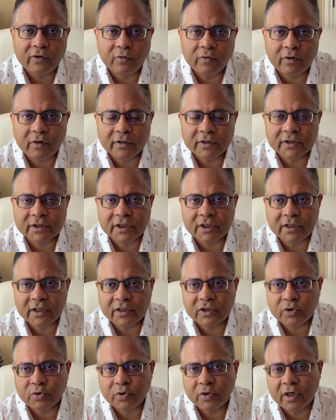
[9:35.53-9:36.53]
Do not say
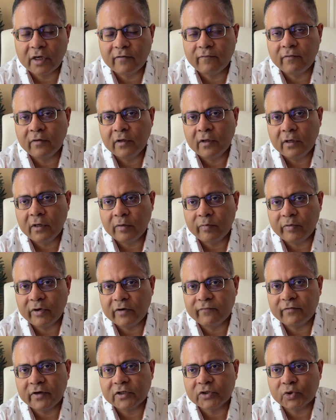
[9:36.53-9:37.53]
that you have a
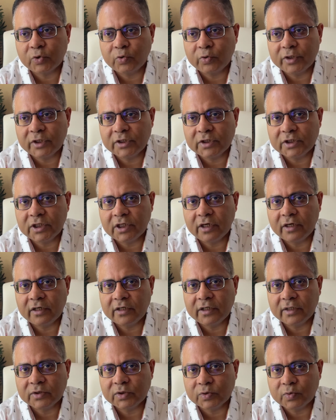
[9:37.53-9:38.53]
perfect score in GRE
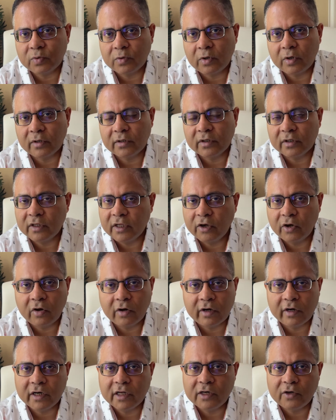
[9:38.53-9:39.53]
and so on. They
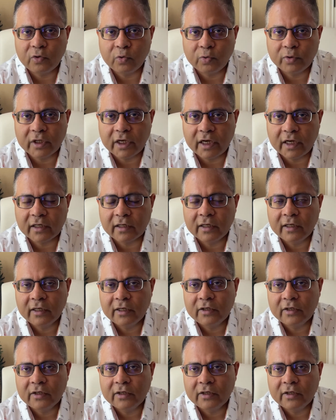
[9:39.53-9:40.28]
already know that.